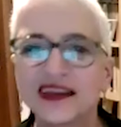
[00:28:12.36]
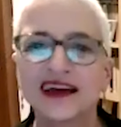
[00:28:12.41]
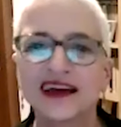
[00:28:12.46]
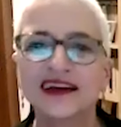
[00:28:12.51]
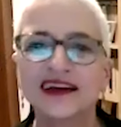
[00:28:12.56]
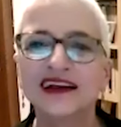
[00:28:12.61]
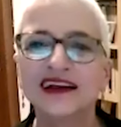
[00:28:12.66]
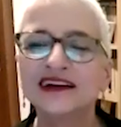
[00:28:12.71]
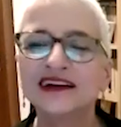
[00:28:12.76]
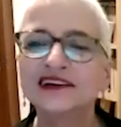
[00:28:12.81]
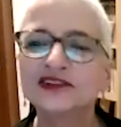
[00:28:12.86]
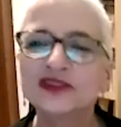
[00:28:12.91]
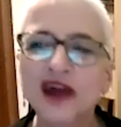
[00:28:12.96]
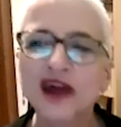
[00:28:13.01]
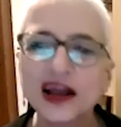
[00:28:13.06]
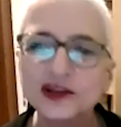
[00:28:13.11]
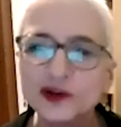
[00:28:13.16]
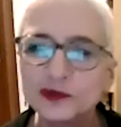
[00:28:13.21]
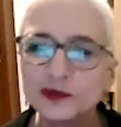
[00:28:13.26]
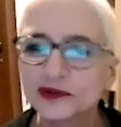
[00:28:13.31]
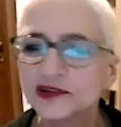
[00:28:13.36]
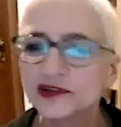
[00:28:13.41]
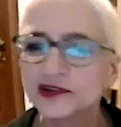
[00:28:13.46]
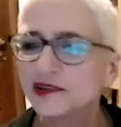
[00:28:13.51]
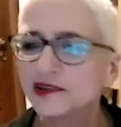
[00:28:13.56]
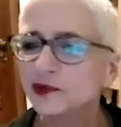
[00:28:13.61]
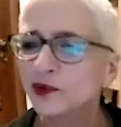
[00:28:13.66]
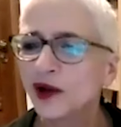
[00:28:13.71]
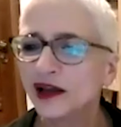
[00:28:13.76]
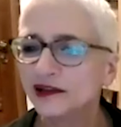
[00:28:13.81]
And Lena tried to
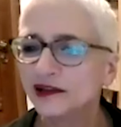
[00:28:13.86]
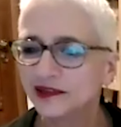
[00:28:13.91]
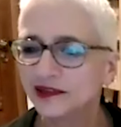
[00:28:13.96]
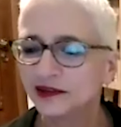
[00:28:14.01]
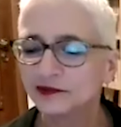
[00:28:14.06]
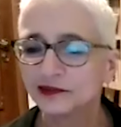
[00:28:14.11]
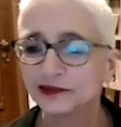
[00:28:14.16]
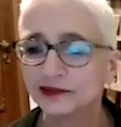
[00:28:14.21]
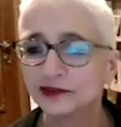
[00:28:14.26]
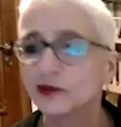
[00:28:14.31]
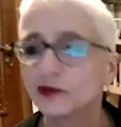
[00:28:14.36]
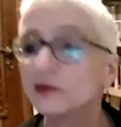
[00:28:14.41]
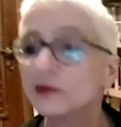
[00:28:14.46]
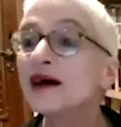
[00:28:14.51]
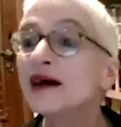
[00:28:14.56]
persuade them for